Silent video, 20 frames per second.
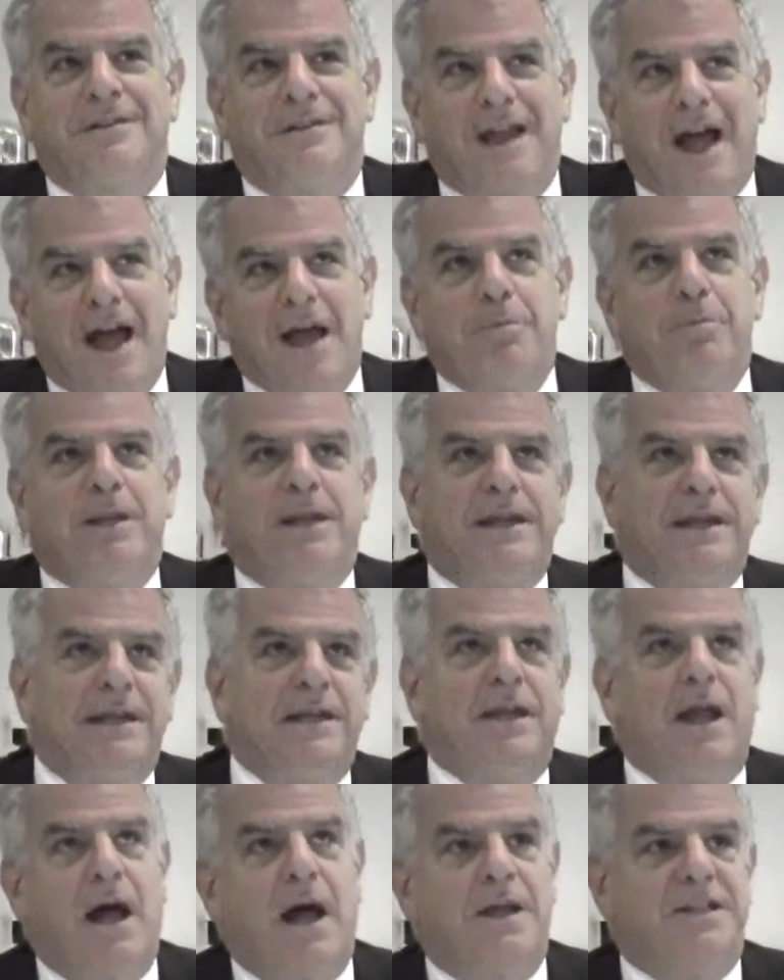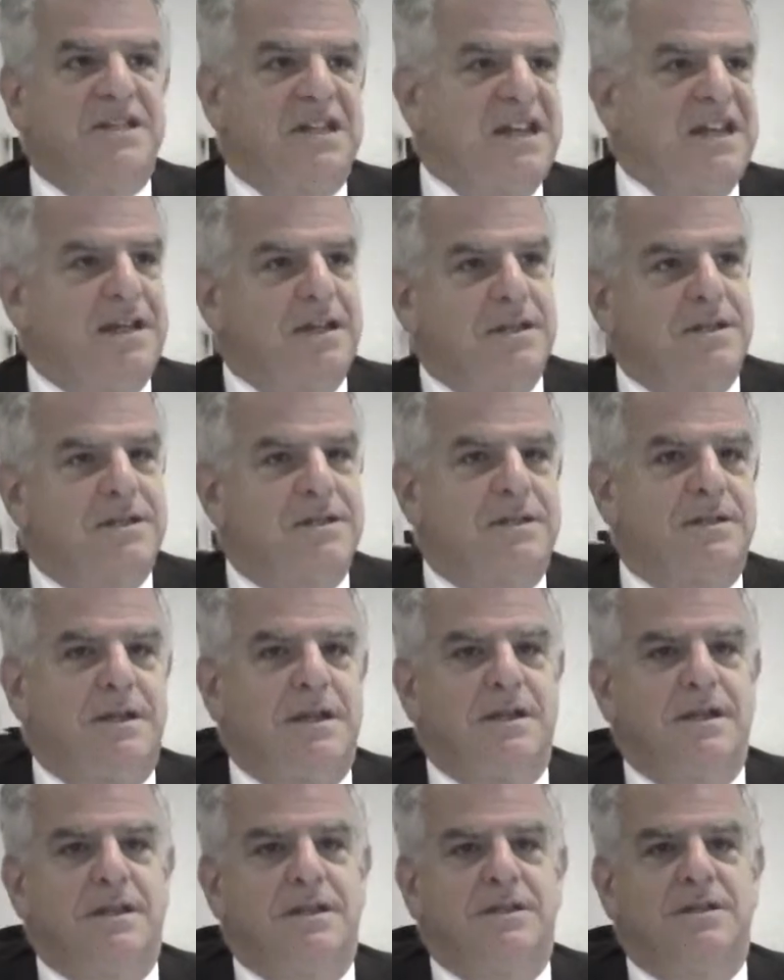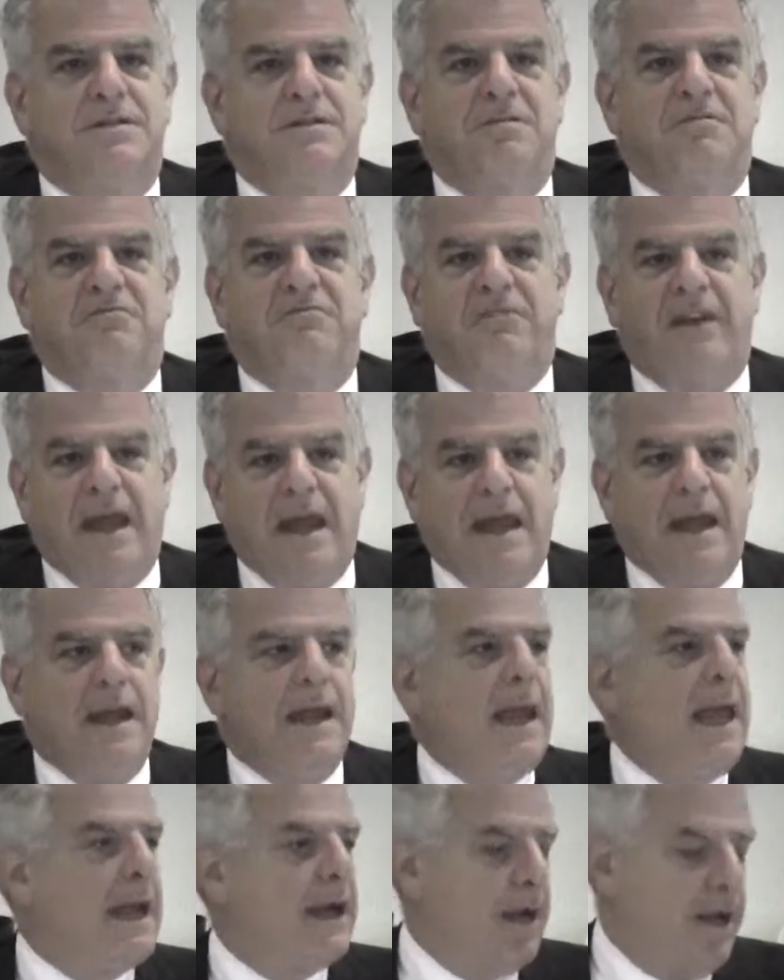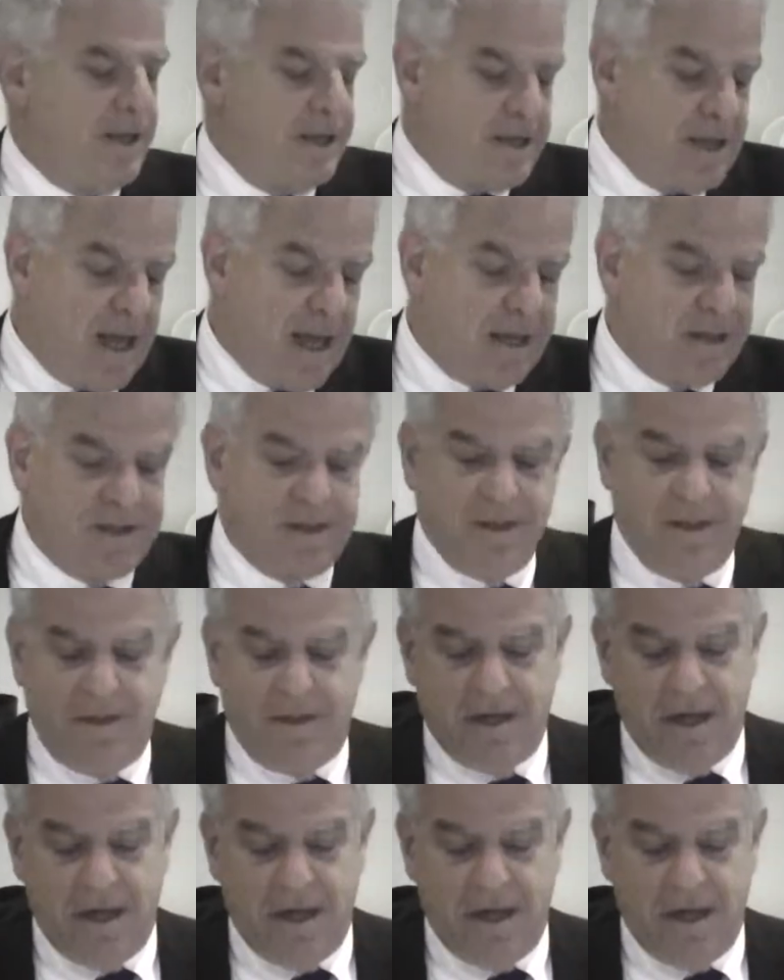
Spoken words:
liability laws is vague and untested.